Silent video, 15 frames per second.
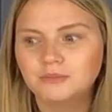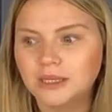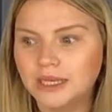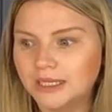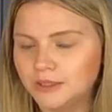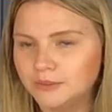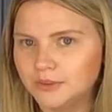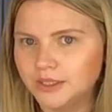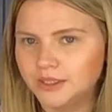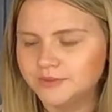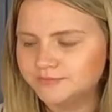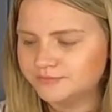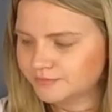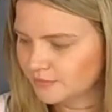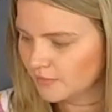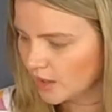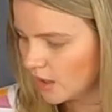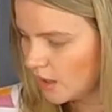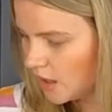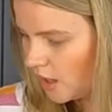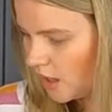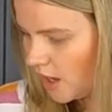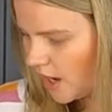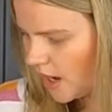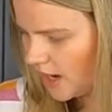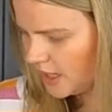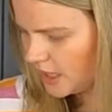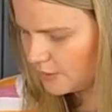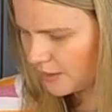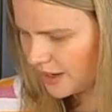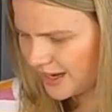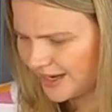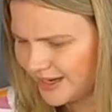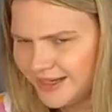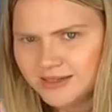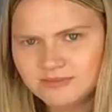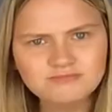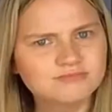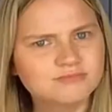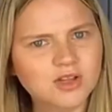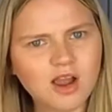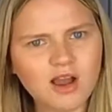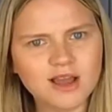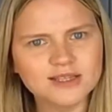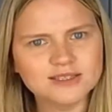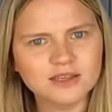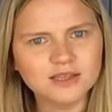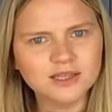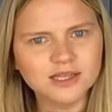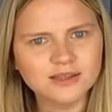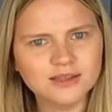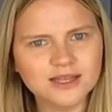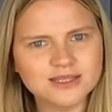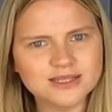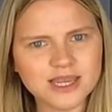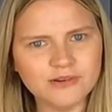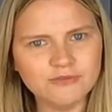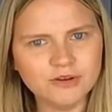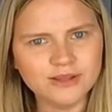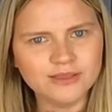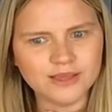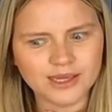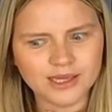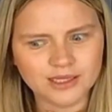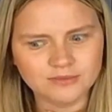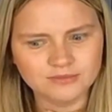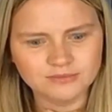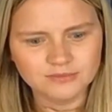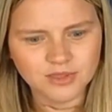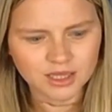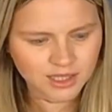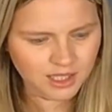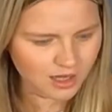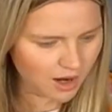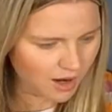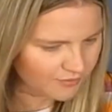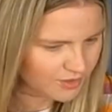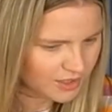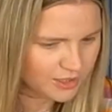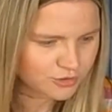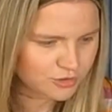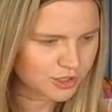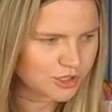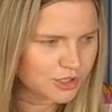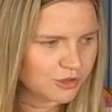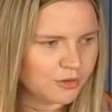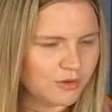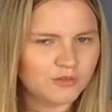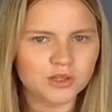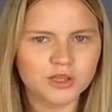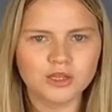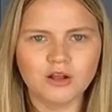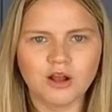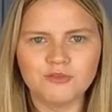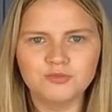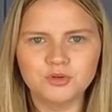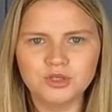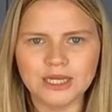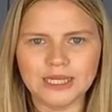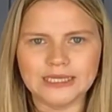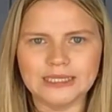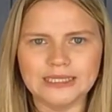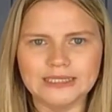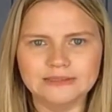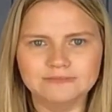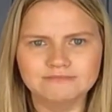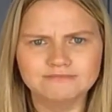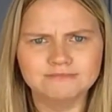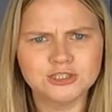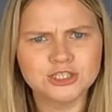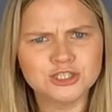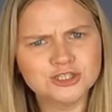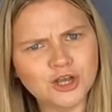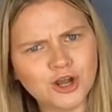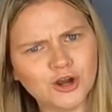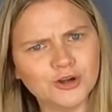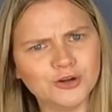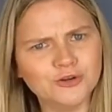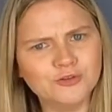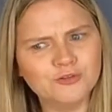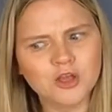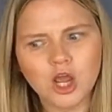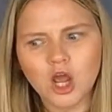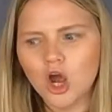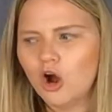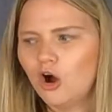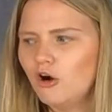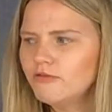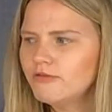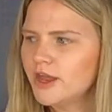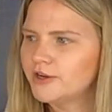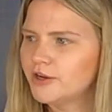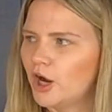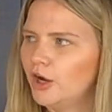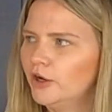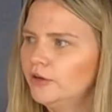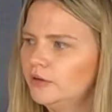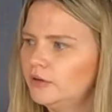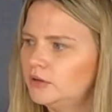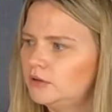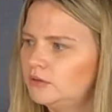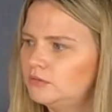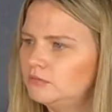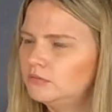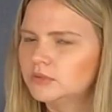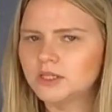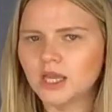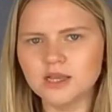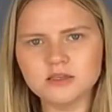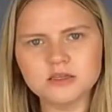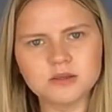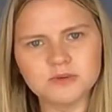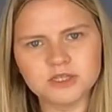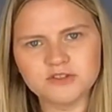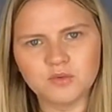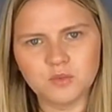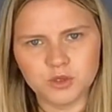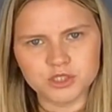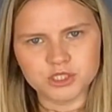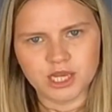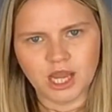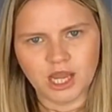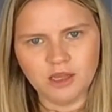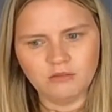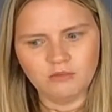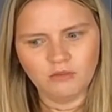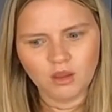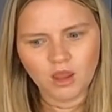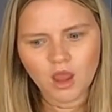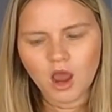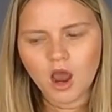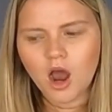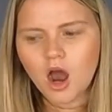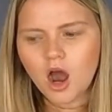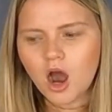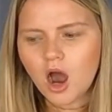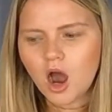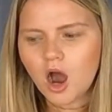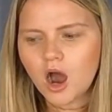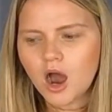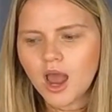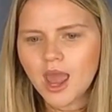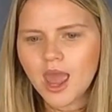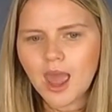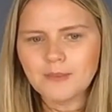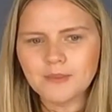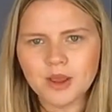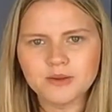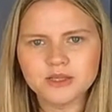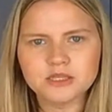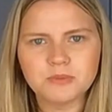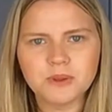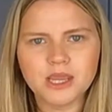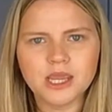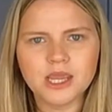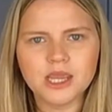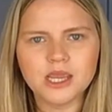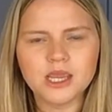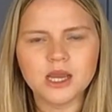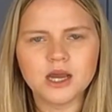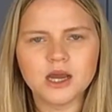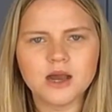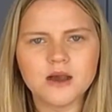But anyway, guys, I think that's everything. I think I've literally shown you everything that I've bought lately. So, on that note, thanks so much for watching. I am going to be